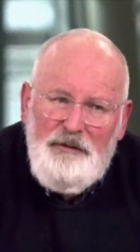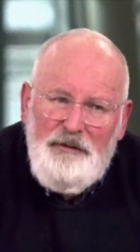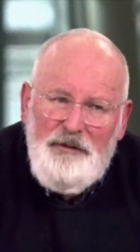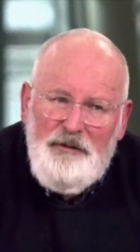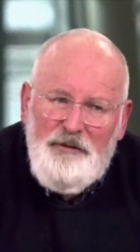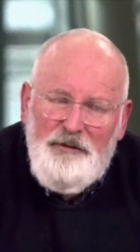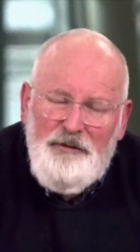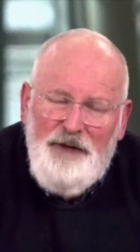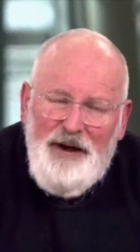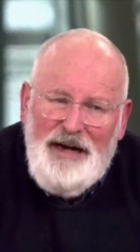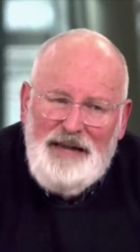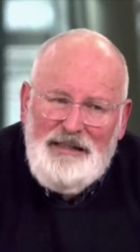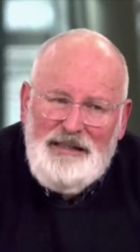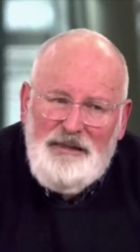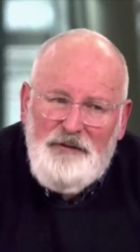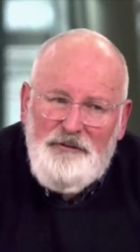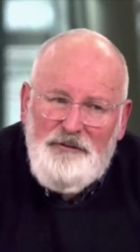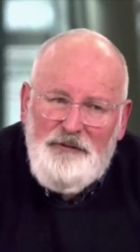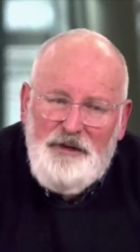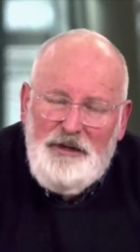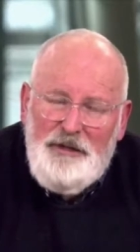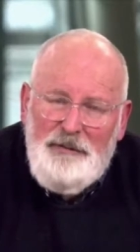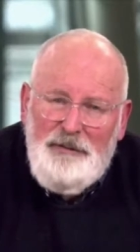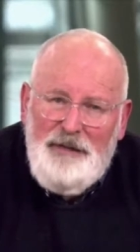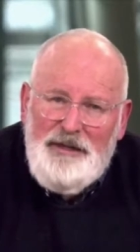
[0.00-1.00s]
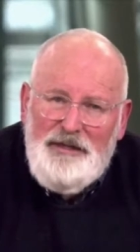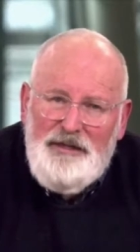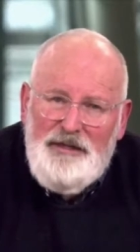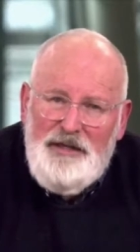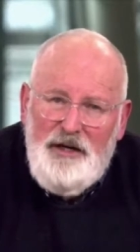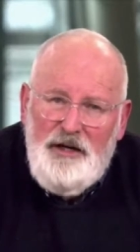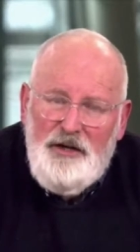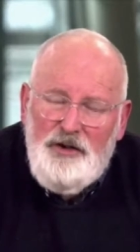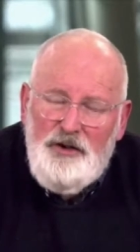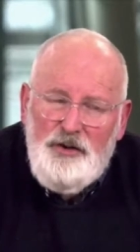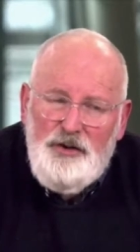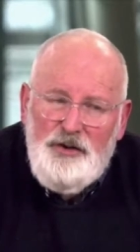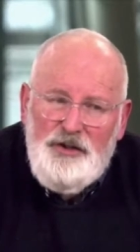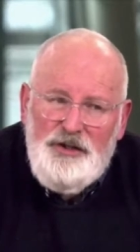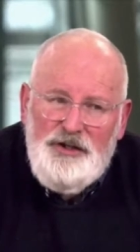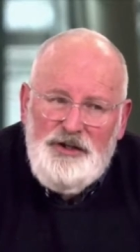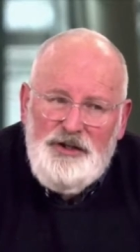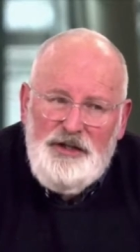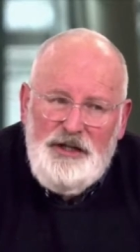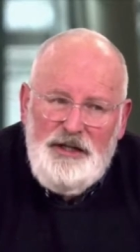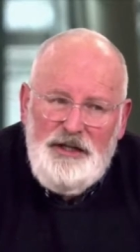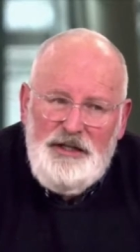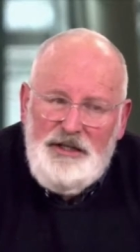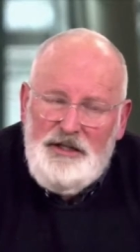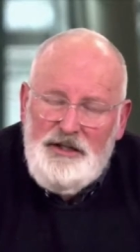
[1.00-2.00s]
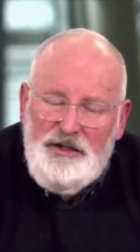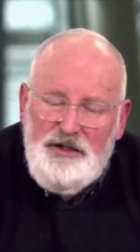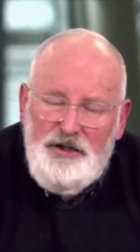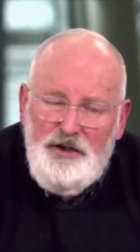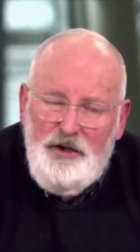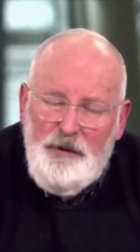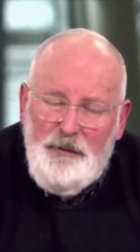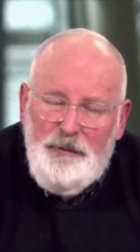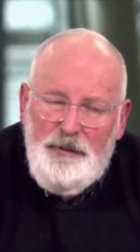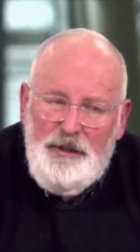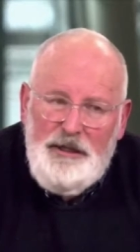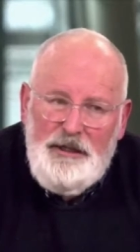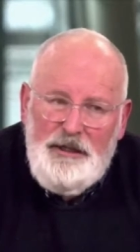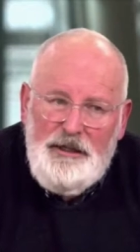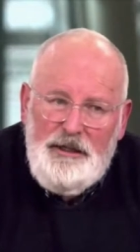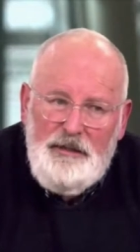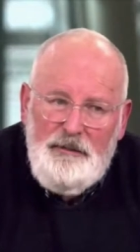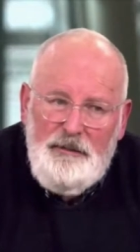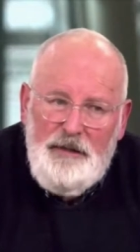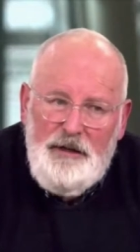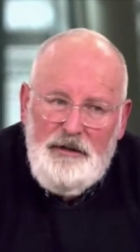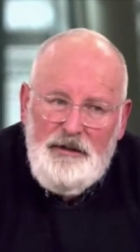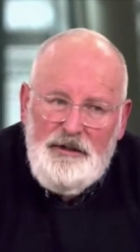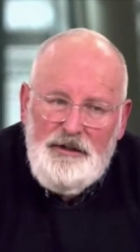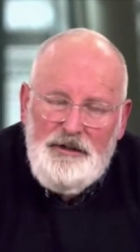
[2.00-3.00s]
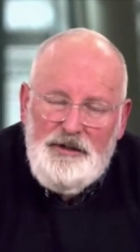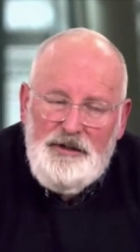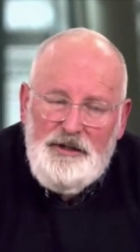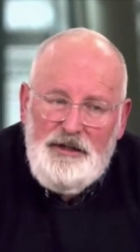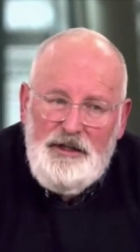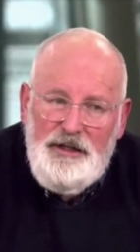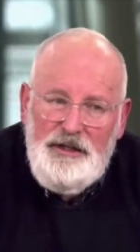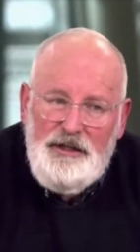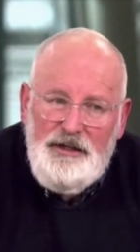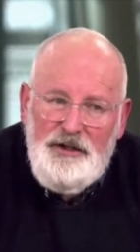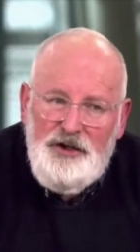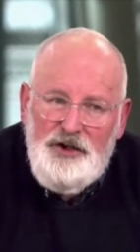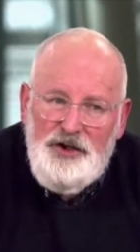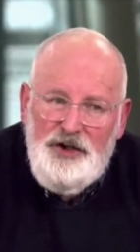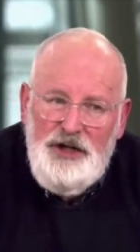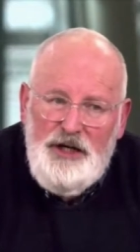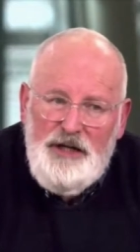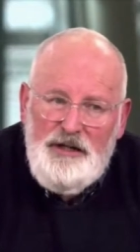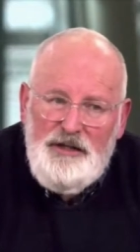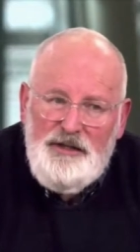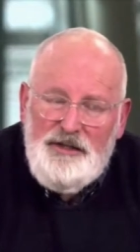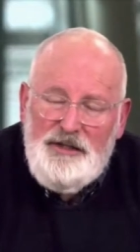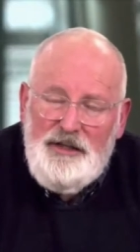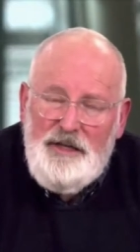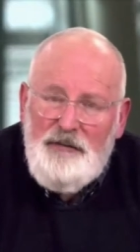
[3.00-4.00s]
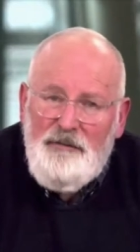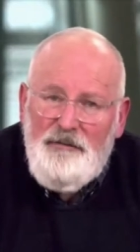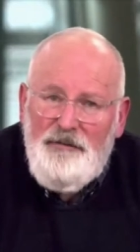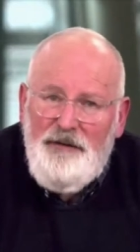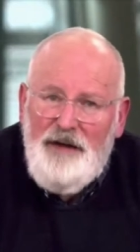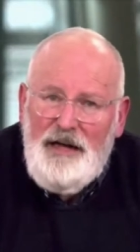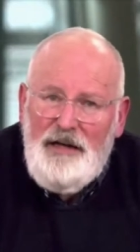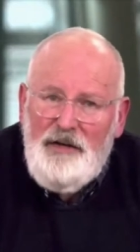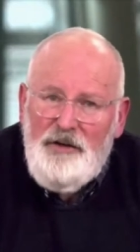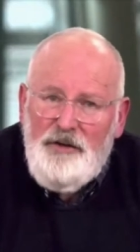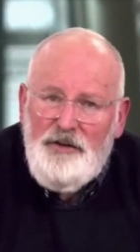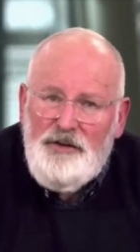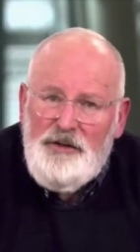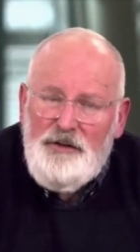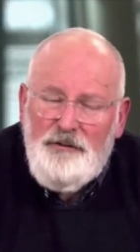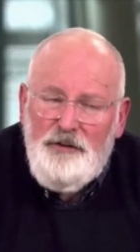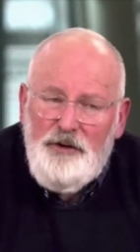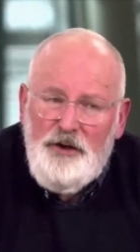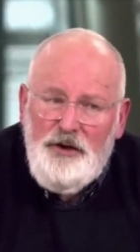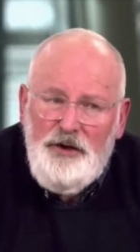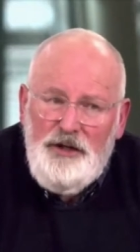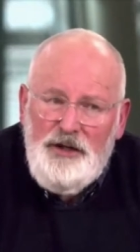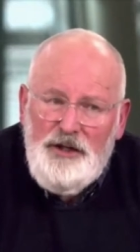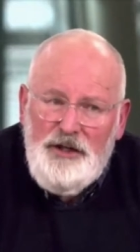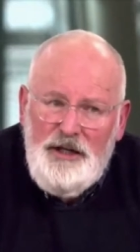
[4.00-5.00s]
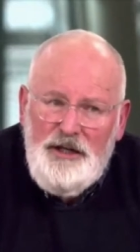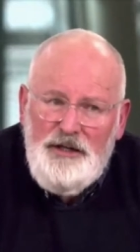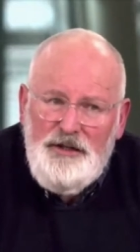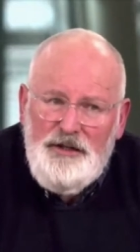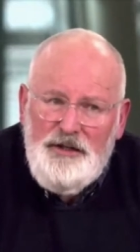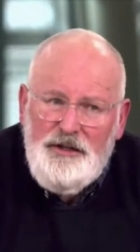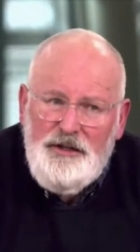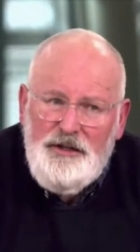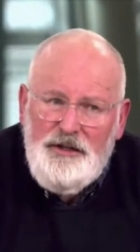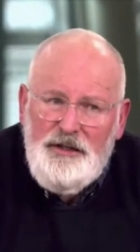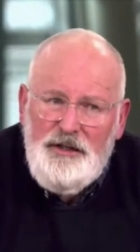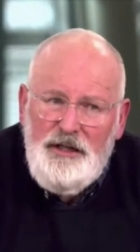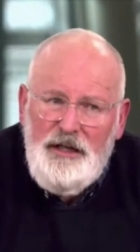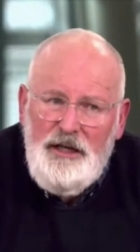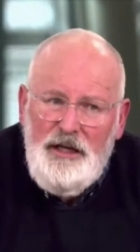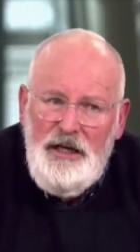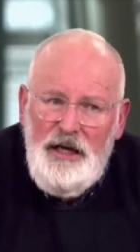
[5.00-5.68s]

given the fact that fundamentally our two societies, European and American societies, share the same values, if we're united,